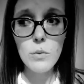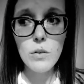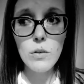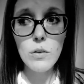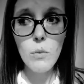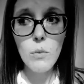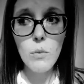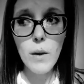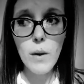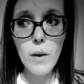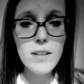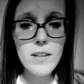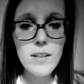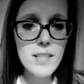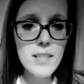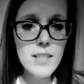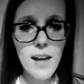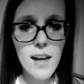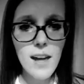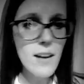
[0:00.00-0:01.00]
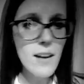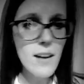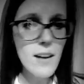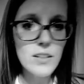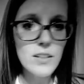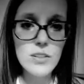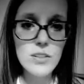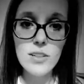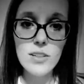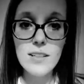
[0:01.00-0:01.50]
what is the
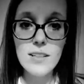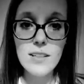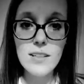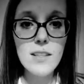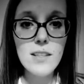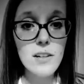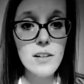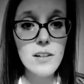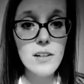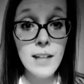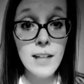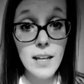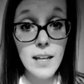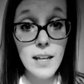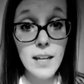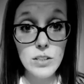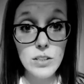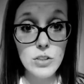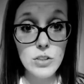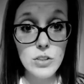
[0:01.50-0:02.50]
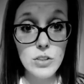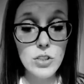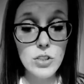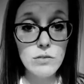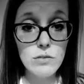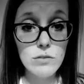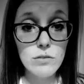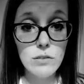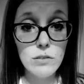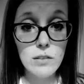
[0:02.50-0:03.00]
age? Is there an
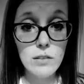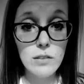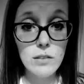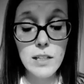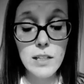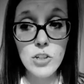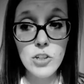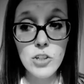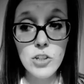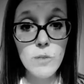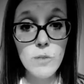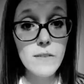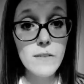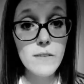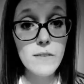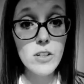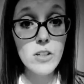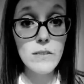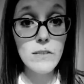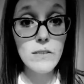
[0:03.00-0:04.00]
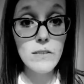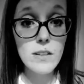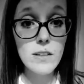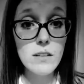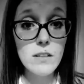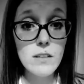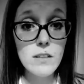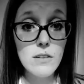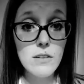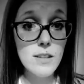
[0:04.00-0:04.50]
age? In terms of
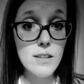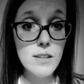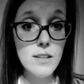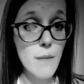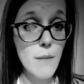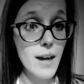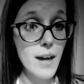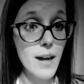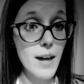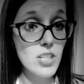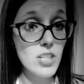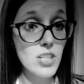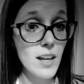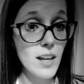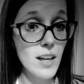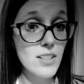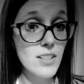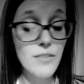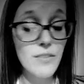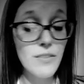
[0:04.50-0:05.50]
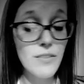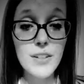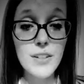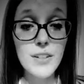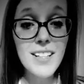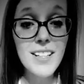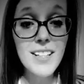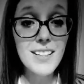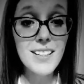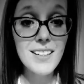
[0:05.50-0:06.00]
service, there's that magic age of
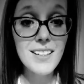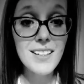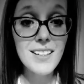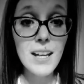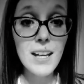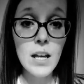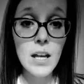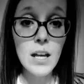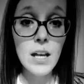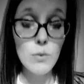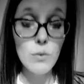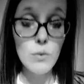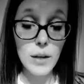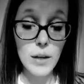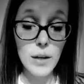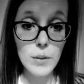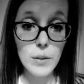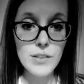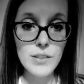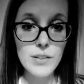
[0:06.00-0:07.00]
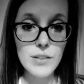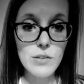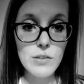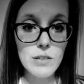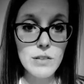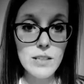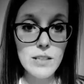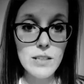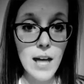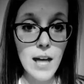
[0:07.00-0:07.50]
13, right? Where
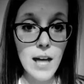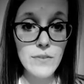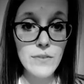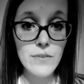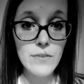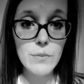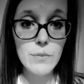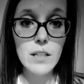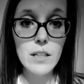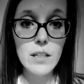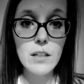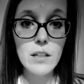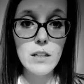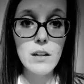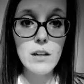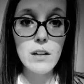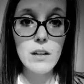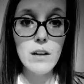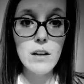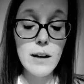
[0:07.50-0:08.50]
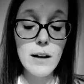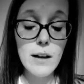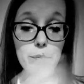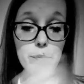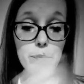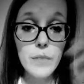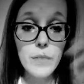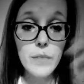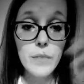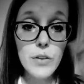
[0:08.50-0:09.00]
students have to be
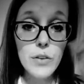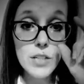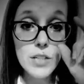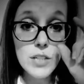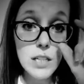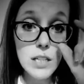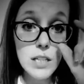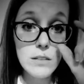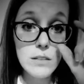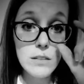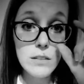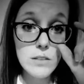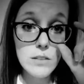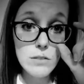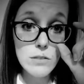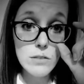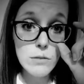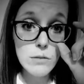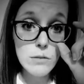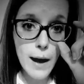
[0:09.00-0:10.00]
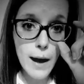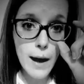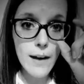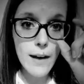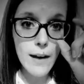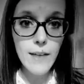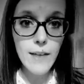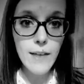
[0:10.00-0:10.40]
13 to have